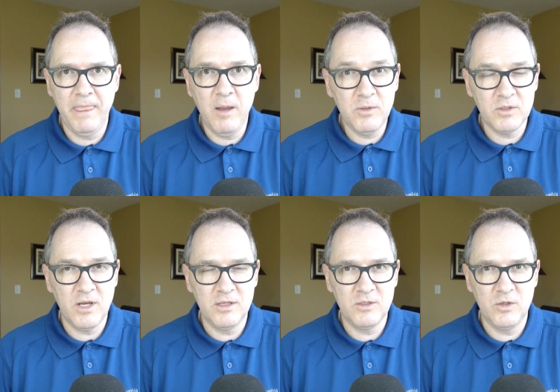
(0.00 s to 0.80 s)
Aphthous
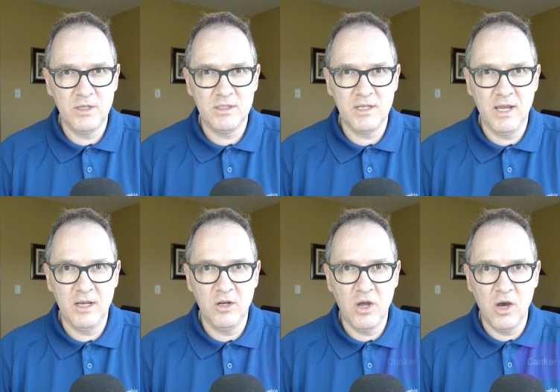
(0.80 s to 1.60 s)
ulcer, it's
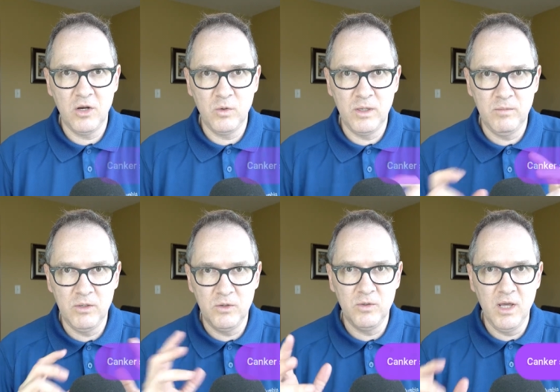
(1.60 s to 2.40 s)
like an
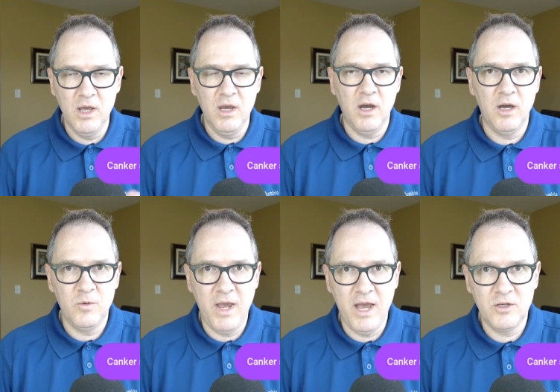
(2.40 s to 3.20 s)
autoimmune
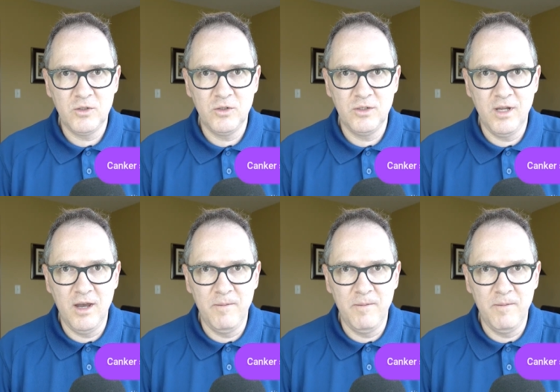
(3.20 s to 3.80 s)
reaction.